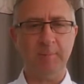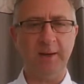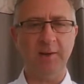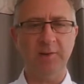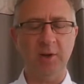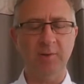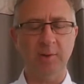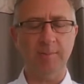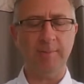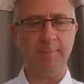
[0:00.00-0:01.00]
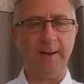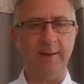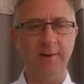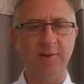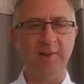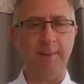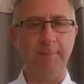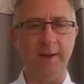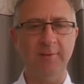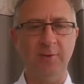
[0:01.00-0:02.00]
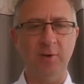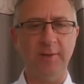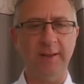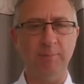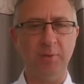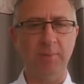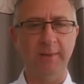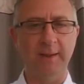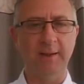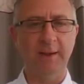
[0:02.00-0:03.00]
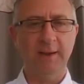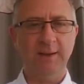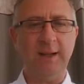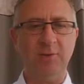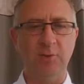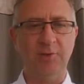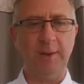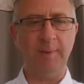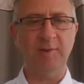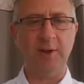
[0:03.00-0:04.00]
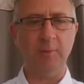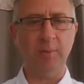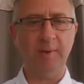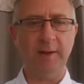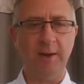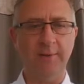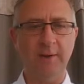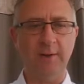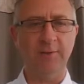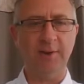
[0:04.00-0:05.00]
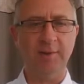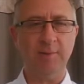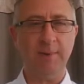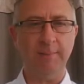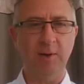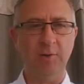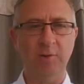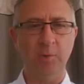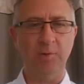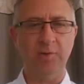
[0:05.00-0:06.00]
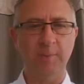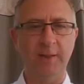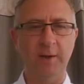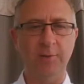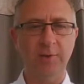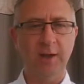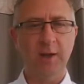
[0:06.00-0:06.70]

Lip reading: plenty of time to map out a nice campaign for her. I think probably the natural stepping stone would be to go to the continent and maybe look towards some of those